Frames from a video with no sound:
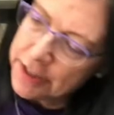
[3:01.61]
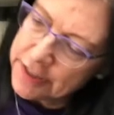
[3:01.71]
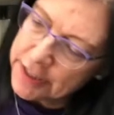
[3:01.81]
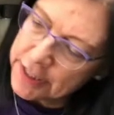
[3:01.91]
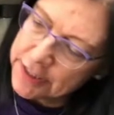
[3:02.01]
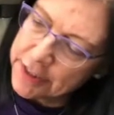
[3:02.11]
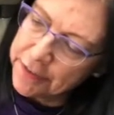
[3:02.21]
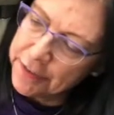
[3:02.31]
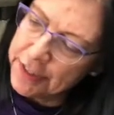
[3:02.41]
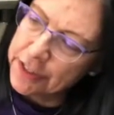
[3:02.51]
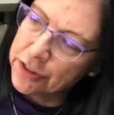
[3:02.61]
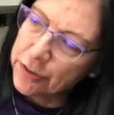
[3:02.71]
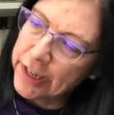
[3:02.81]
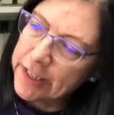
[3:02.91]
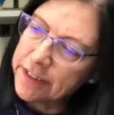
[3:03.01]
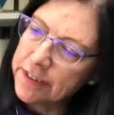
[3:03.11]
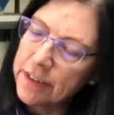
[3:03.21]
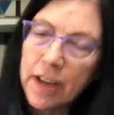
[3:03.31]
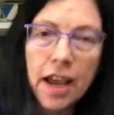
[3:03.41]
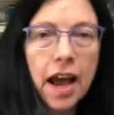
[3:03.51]
6 different trays
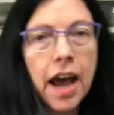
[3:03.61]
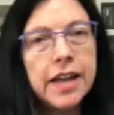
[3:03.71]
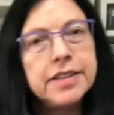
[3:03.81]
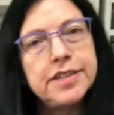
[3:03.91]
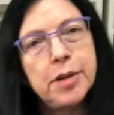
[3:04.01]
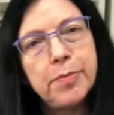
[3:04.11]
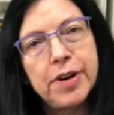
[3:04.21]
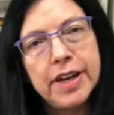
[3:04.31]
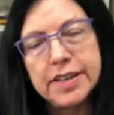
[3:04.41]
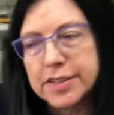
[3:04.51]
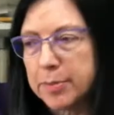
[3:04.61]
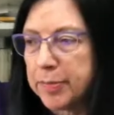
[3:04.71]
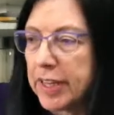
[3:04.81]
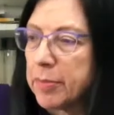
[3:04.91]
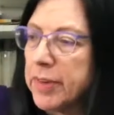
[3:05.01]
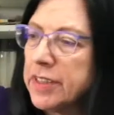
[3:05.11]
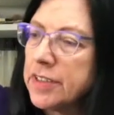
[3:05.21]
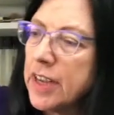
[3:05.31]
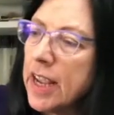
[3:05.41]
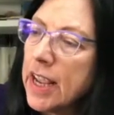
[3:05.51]
and separates the
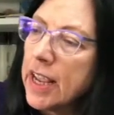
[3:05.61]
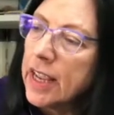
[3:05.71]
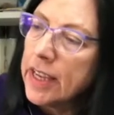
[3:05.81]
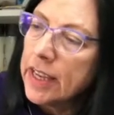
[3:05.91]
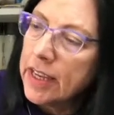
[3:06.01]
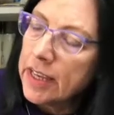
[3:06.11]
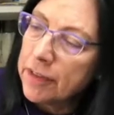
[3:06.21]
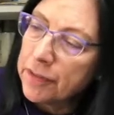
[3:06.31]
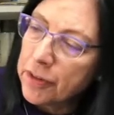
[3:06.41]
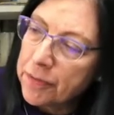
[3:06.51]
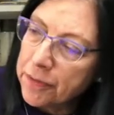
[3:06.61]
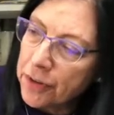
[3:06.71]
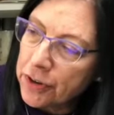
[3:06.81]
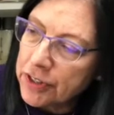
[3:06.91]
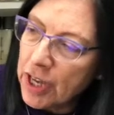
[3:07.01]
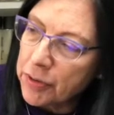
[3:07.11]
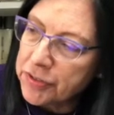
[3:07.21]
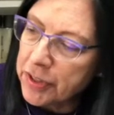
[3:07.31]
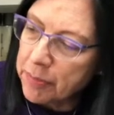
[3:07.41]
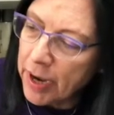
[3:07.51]
pigments from
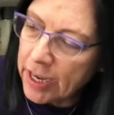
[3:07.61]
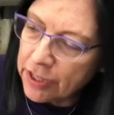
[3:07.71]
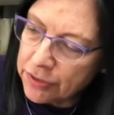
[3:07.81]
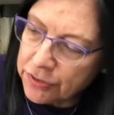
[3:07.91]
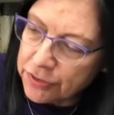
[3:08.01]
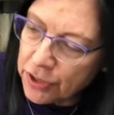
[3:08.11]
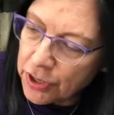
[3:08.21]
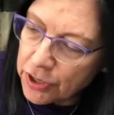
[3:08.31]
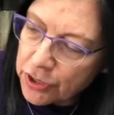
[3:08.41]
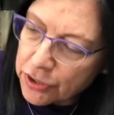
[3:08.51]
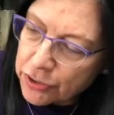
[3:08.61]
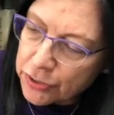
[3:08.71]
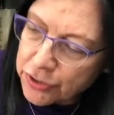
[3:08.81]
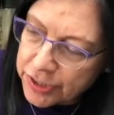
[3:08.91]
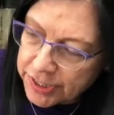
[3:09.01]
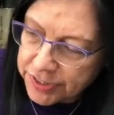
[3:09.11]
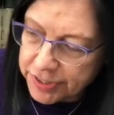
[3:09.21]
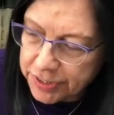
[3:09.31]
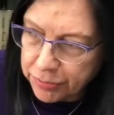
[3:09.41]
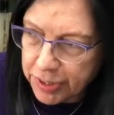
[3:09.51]
4,000 microns to
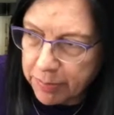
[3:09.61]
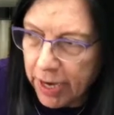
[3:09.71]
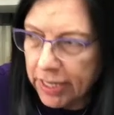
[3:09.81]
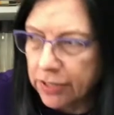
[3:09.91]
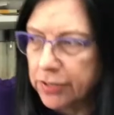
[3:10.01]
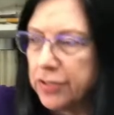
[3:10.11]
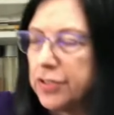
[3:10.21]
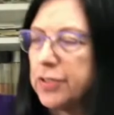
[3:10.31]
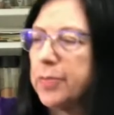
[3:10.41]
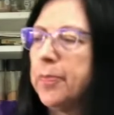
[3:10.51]
63 microns.